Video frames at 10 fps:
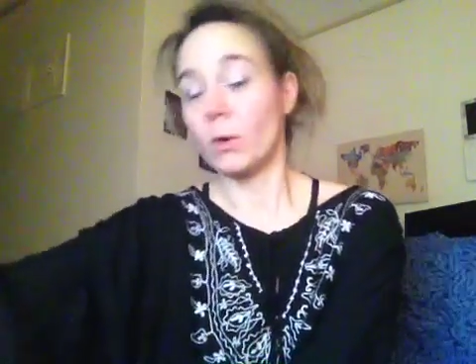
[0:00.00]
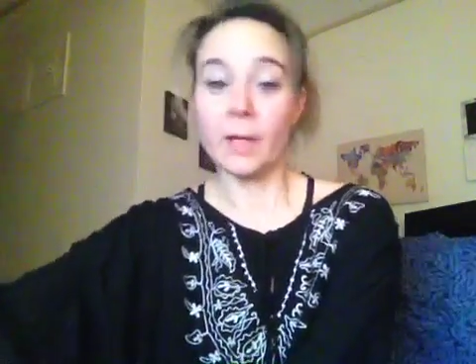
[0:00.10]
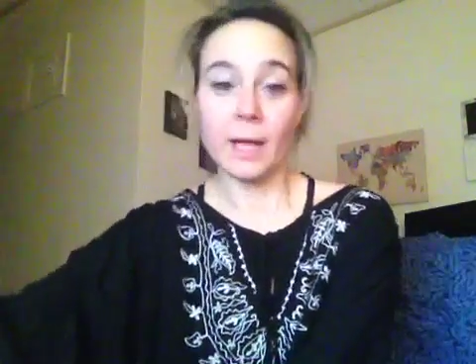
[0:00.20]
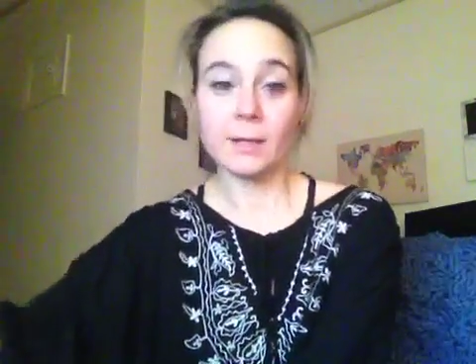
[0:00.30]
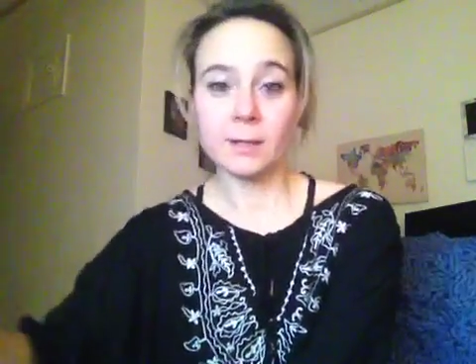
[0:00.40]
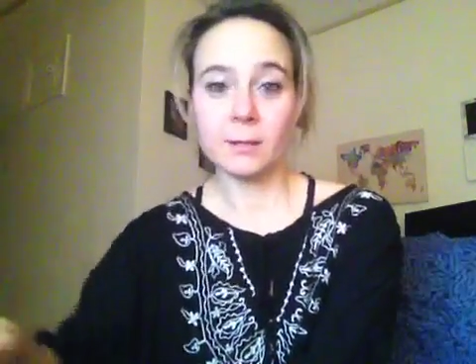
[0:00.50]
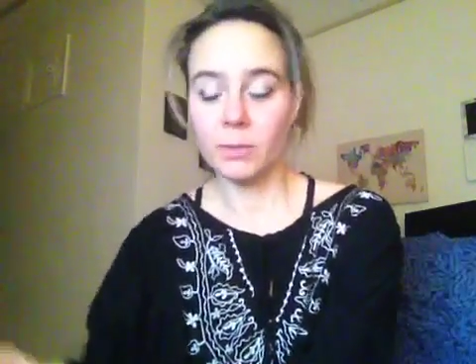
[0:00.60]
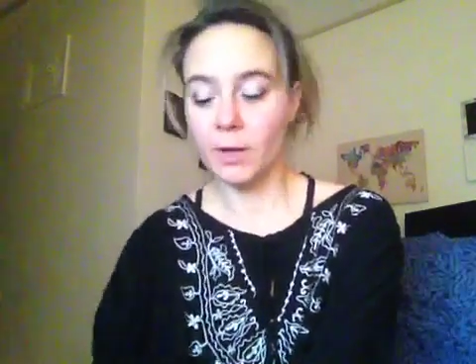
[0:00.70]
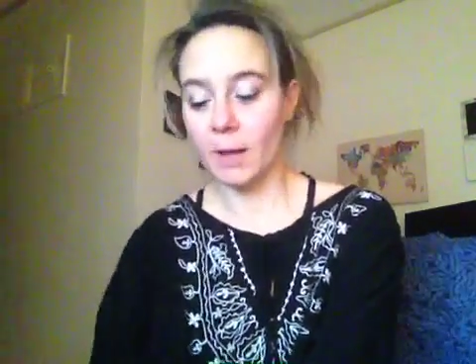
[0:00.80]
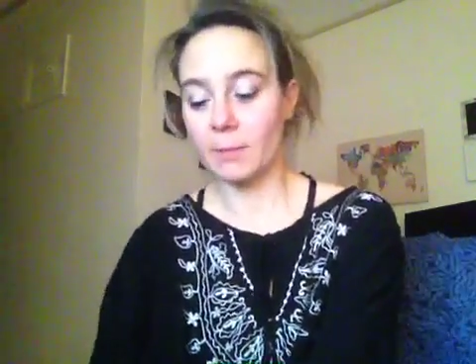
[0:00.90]
Well, yes,
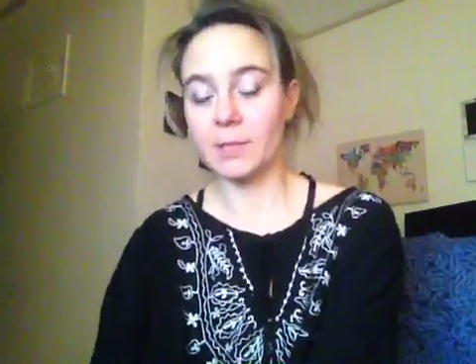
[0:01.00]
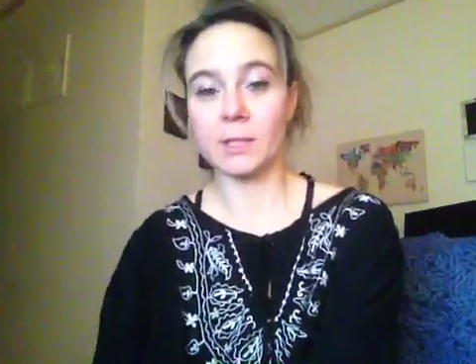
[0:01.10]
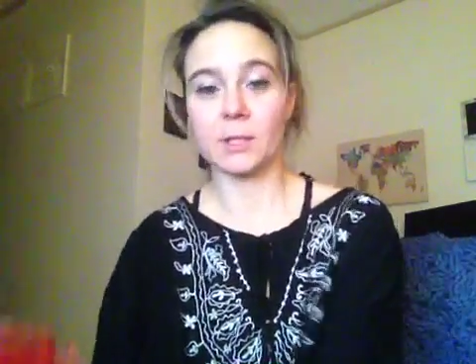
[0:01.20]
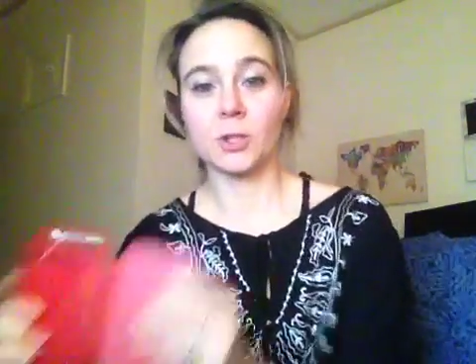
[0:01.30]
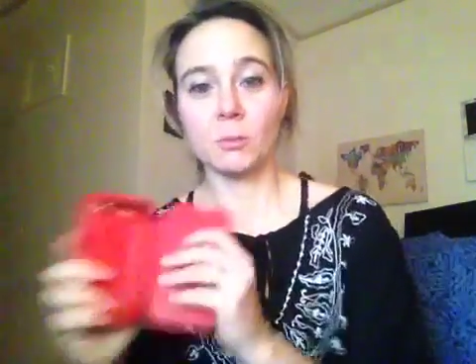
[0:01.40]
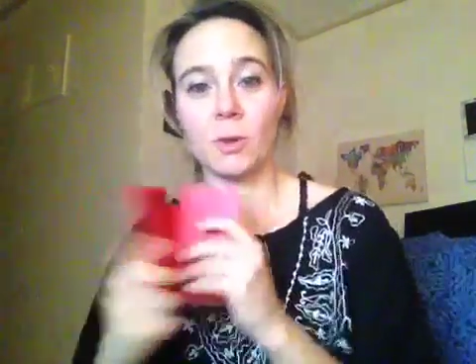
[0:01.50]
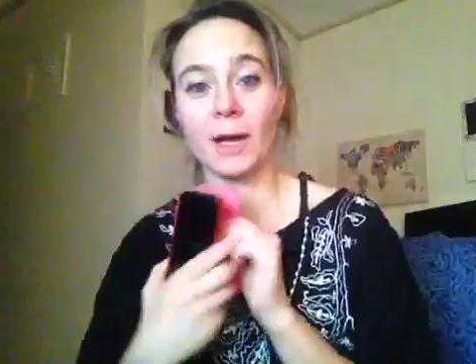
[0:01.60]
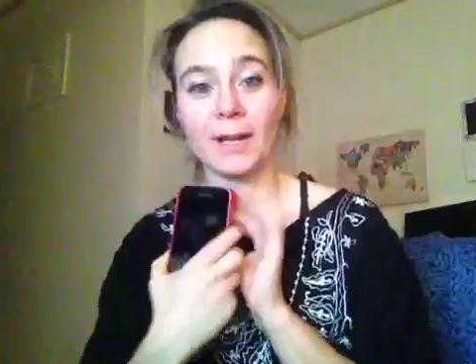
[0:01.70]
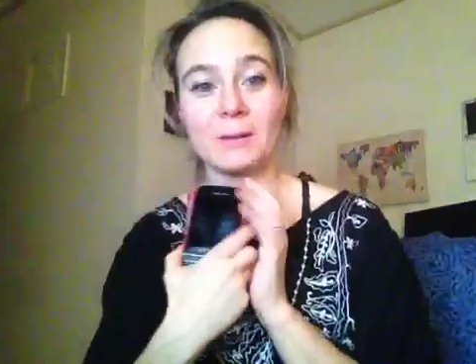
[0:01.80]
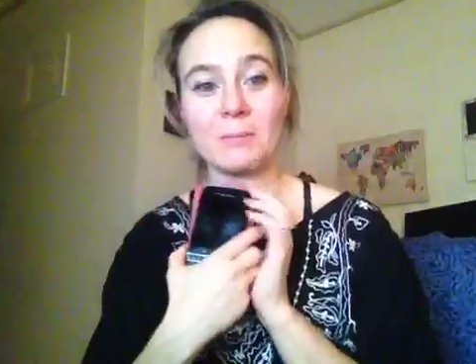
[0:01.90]
but I am addicted to
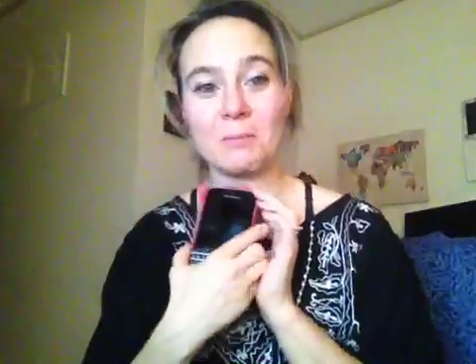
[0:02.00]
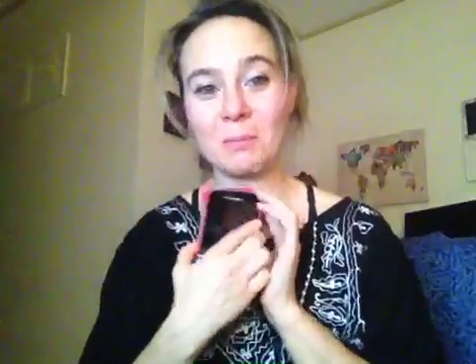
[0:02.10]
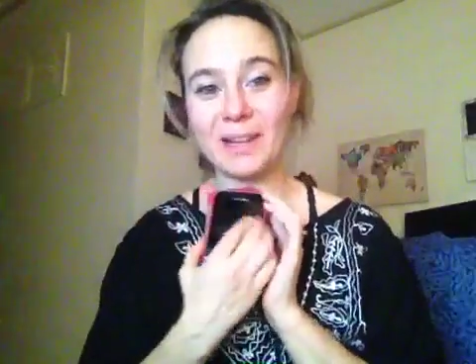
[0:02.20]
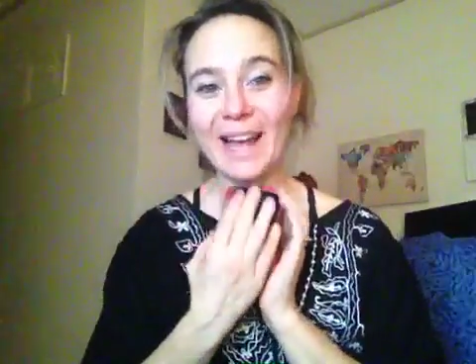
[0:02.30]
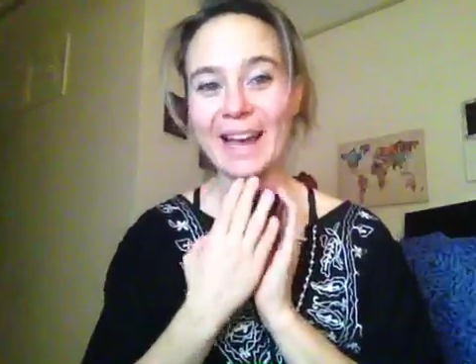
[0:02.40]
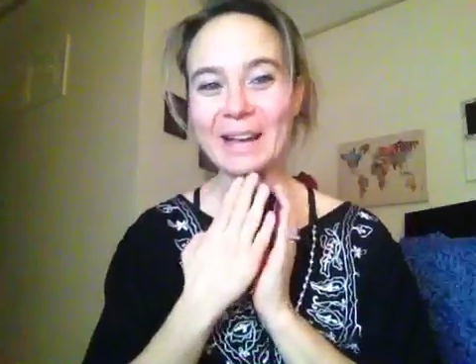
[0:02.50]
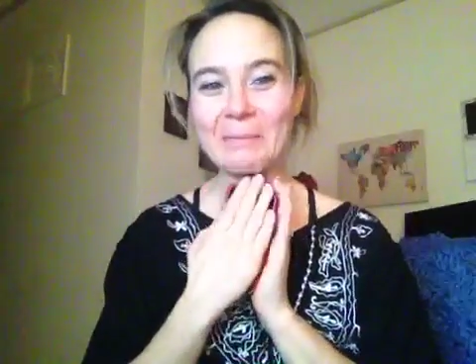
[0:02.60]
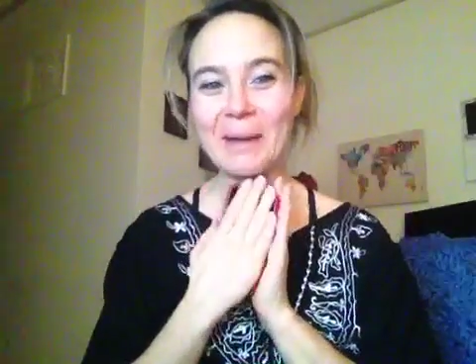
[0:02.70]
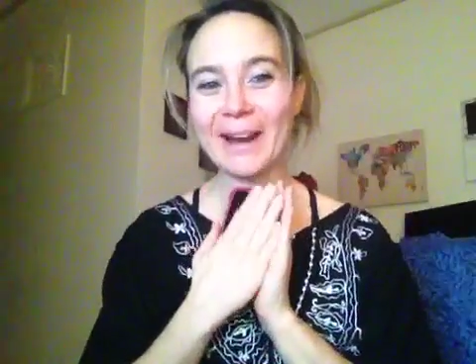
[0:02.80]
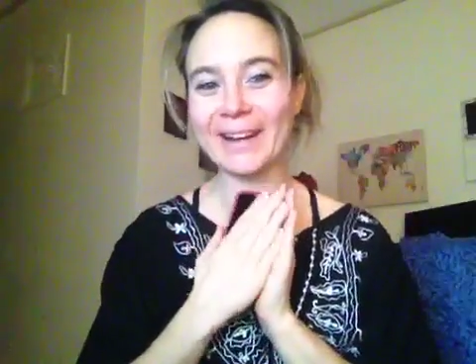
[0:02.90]
my
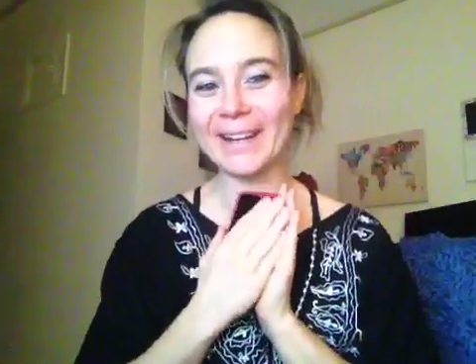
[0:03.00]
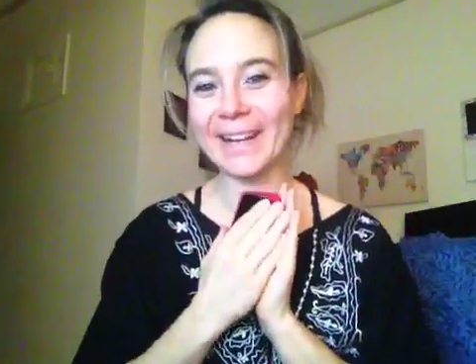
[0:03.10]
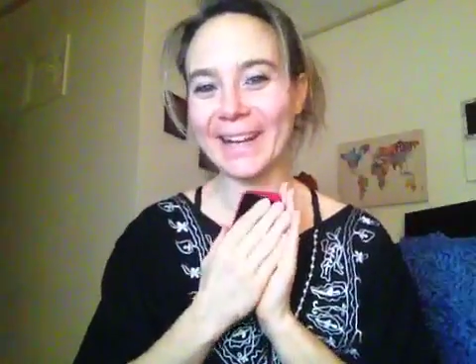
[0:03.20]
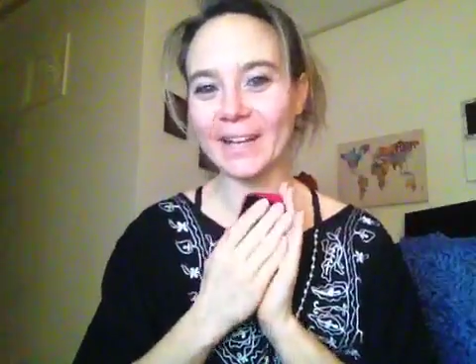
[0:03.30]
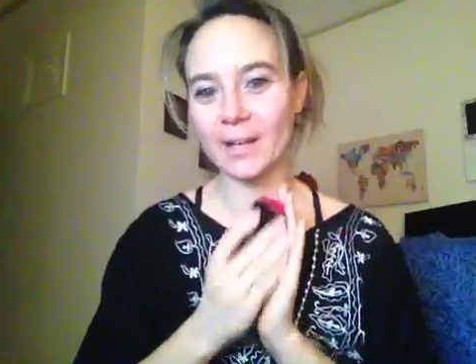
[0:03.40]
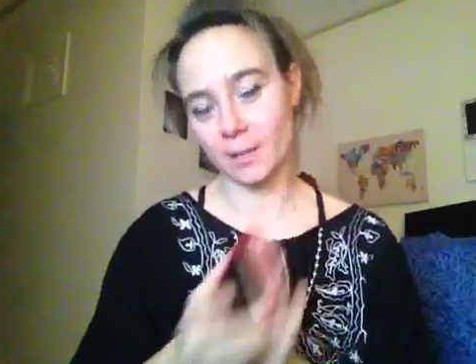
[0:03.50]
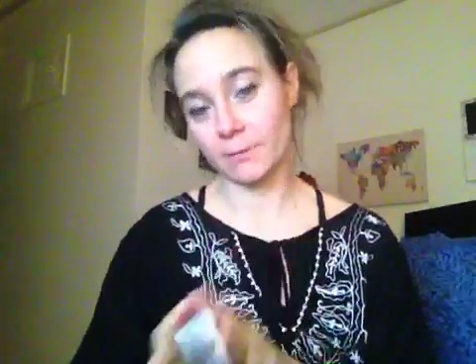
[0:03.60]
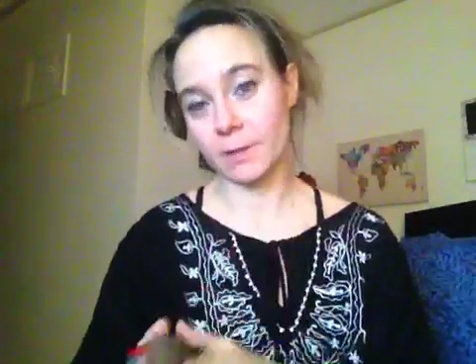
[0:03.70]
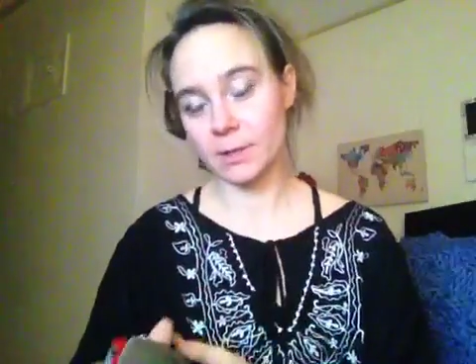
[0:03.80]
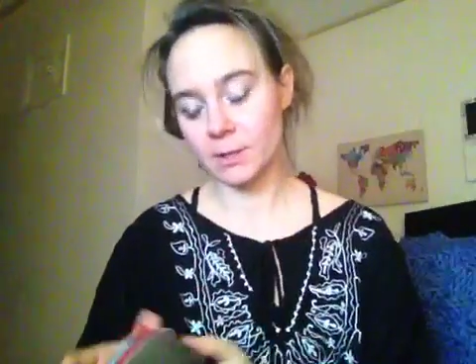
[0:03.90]
BlackBerry. I
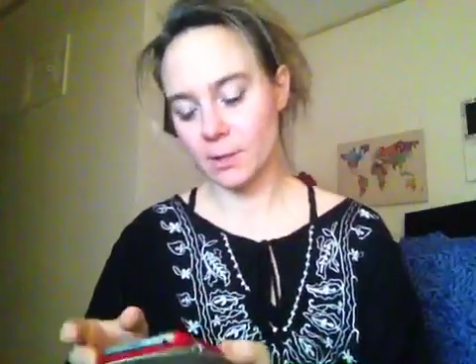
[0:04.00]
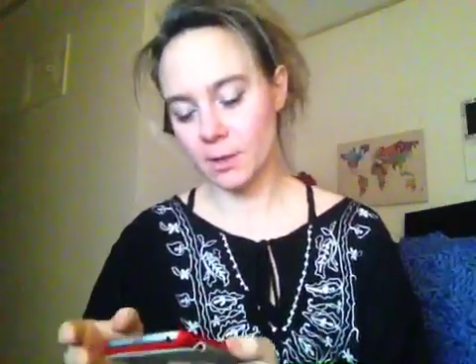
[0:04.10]
love it.